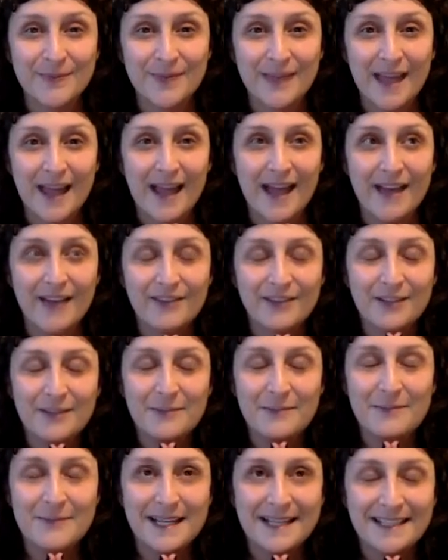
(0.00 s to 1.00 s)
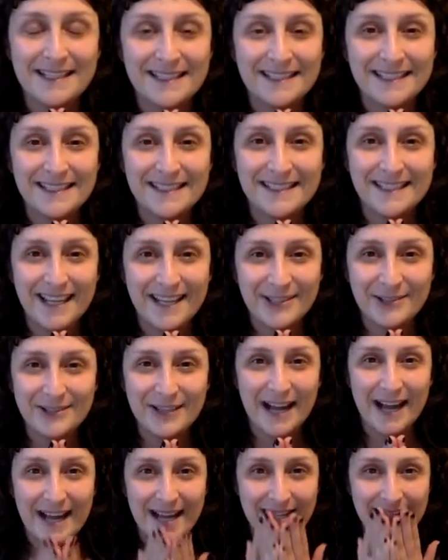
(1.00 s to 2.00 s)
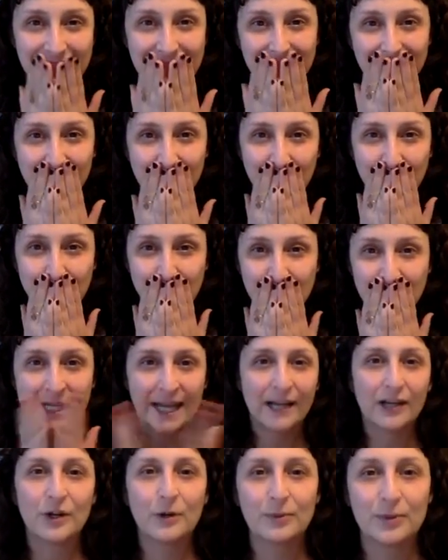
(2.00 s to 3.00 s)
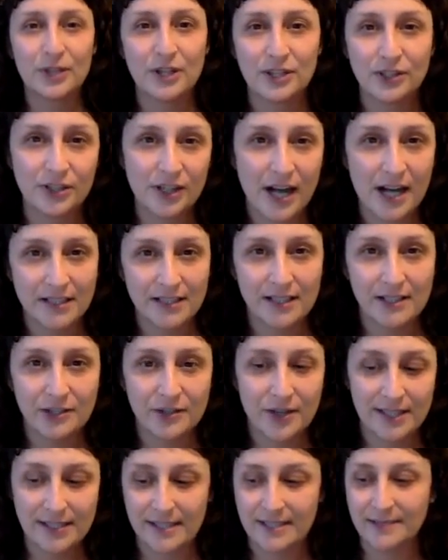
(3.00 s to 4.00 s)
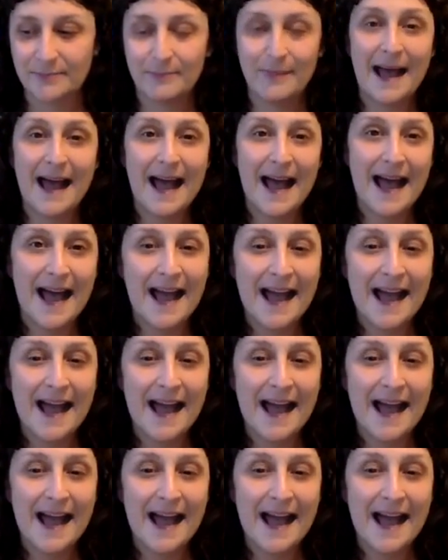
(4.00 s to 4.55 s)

Have an amazing day, you guys. Love you. And go put on your cocktail dresses. Bye.